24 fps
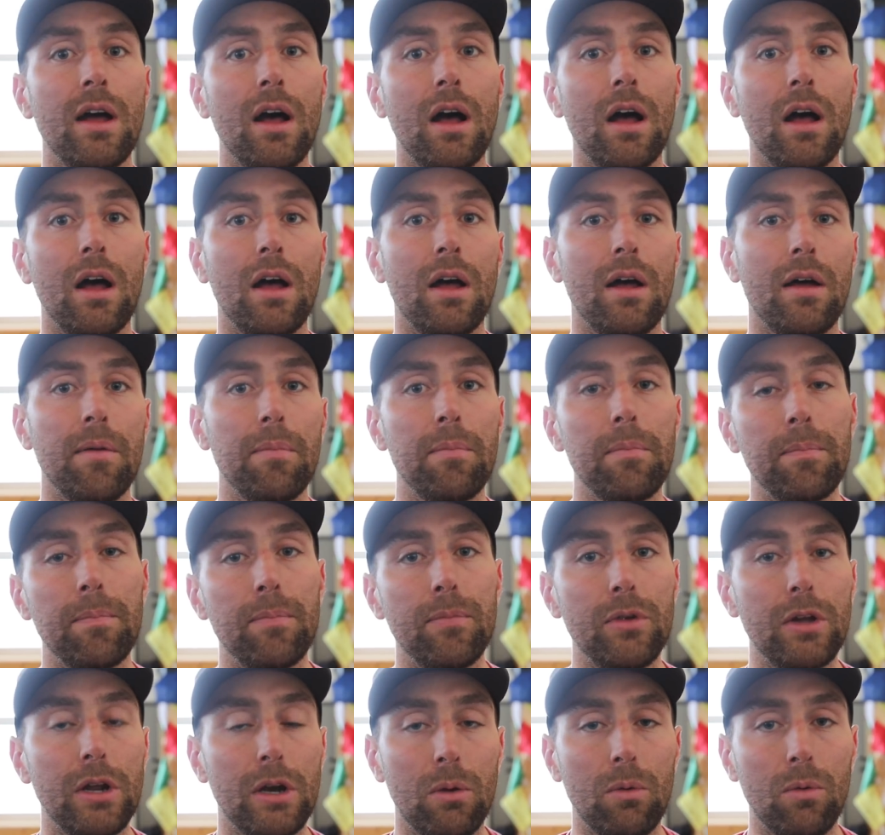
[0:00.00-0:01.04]

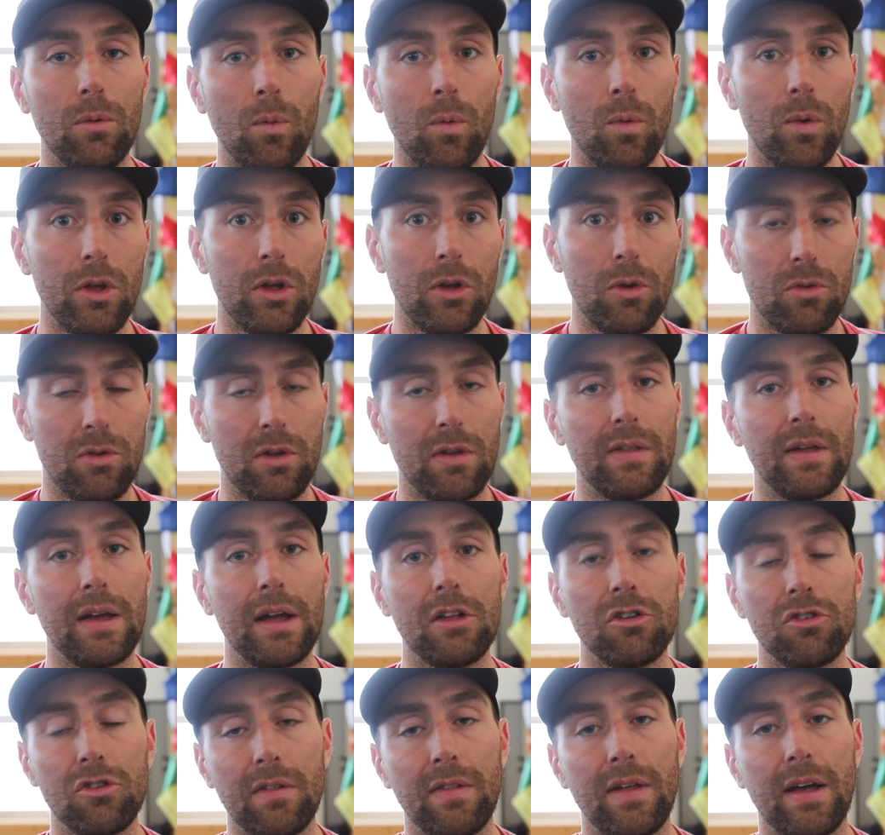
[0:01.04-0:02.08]
using the
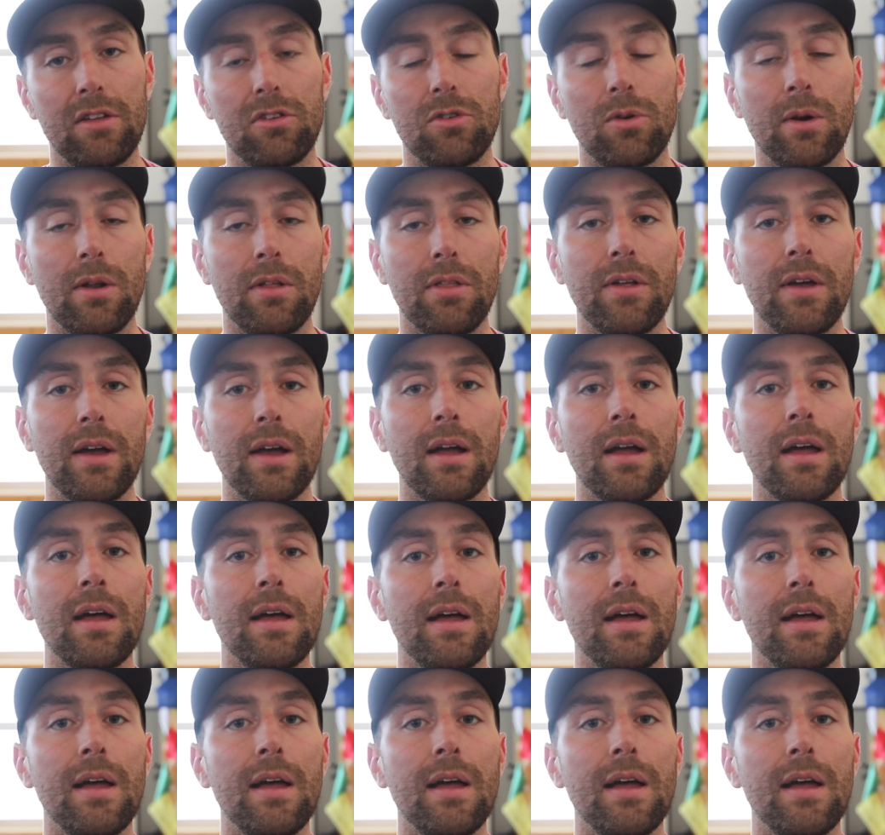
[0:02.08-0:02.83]
engine, that sort of thing.